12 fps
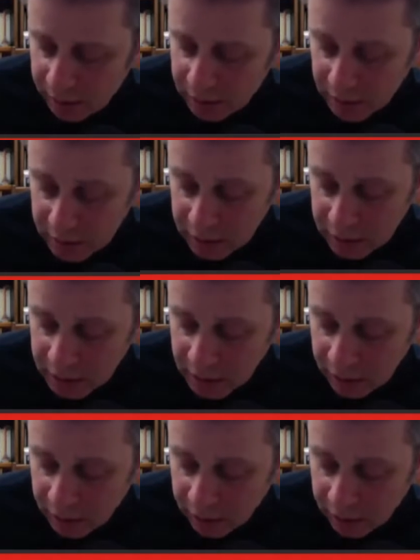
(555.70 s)
just as
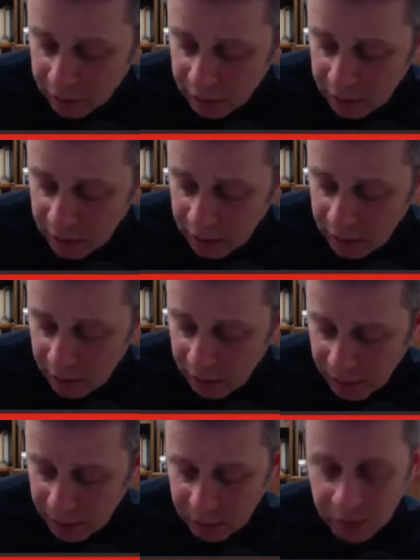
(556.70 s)
our three
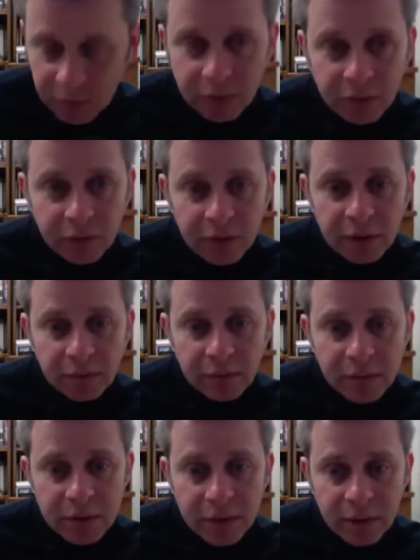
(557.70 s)
elementary
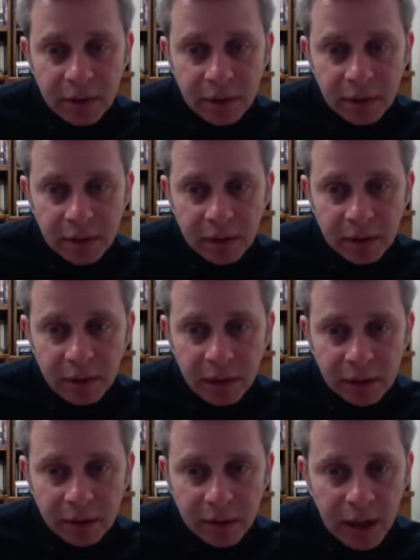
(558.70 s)
freedoms are
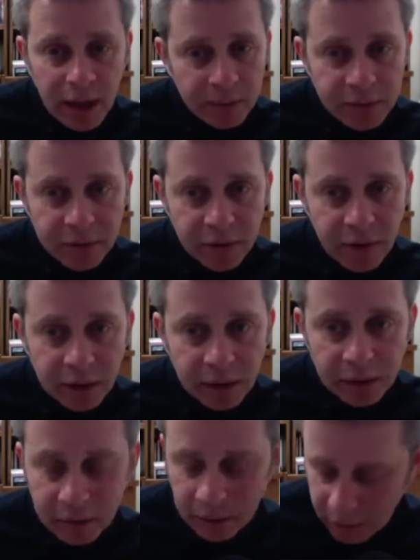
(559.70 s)
not
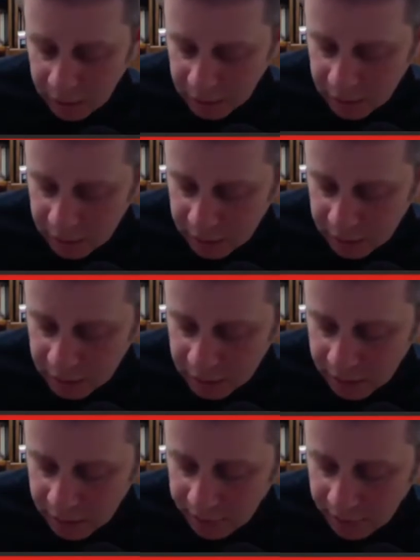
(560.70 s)
abstract notions.
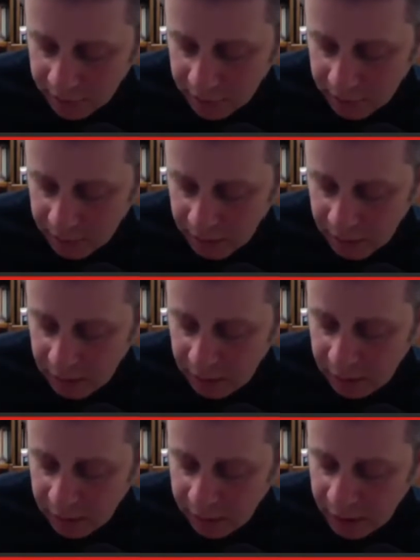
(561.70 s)

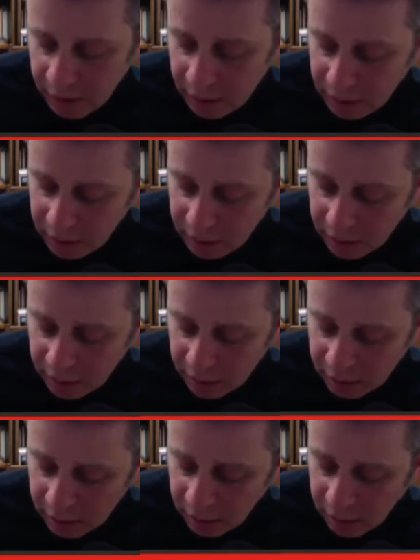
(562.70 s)
They are
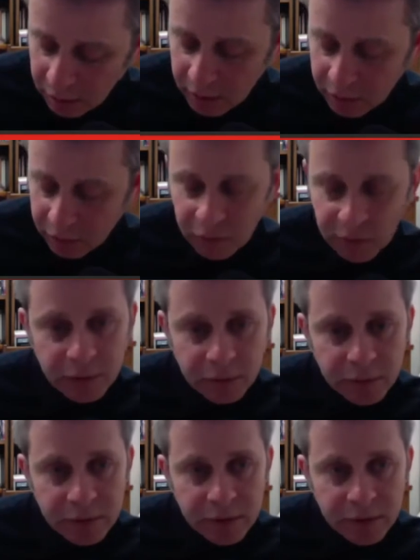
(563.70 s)
concrete
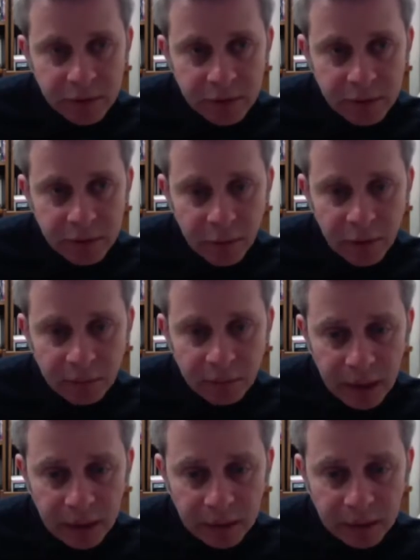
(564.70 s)
freedoms that one
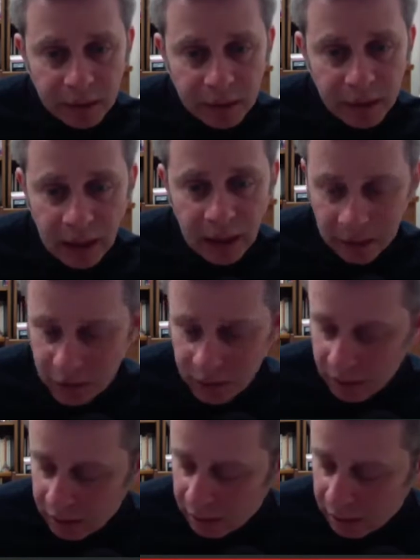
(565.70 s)
might
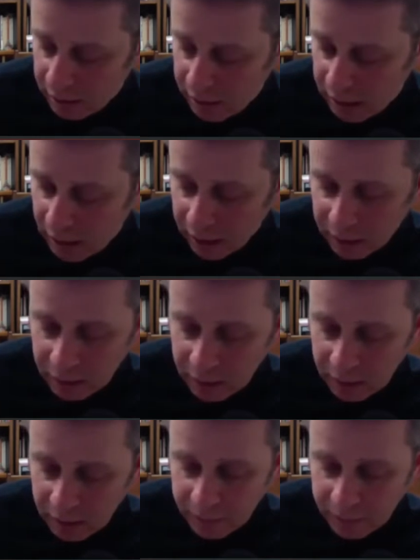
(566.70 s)
actually enact.